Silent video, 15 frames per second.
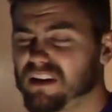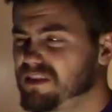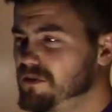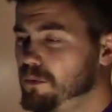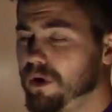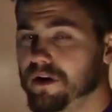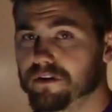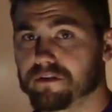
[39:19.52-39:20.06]
The
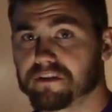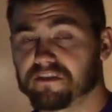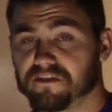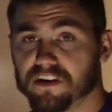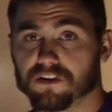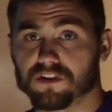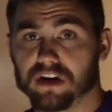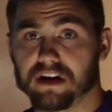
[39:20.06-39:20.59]
water's
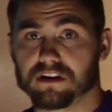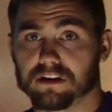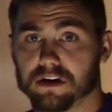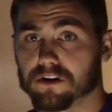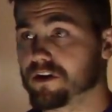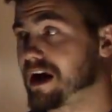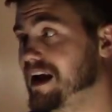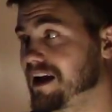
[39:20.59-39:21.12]
fairly
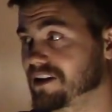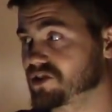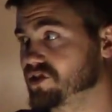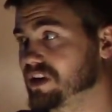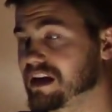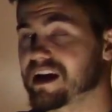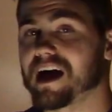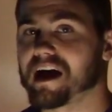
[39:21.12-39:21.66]
clear. I
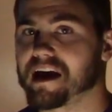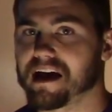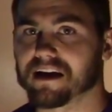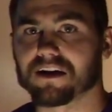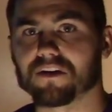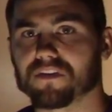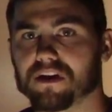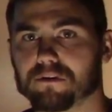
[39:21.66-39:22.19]
actually
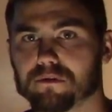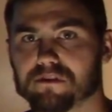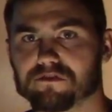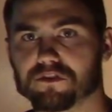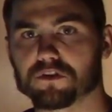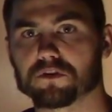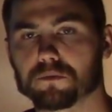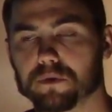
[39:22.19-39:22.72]
kayak on that
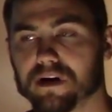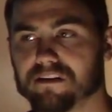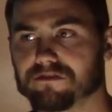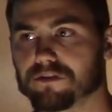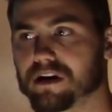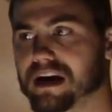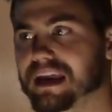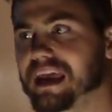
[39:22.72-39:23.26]
river
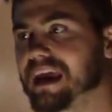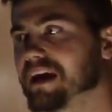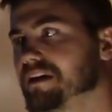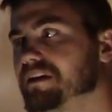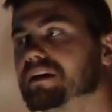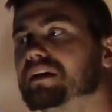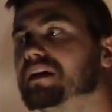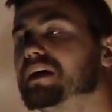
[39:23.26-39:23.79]
whenever I
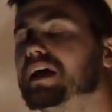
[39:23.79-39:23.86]
can.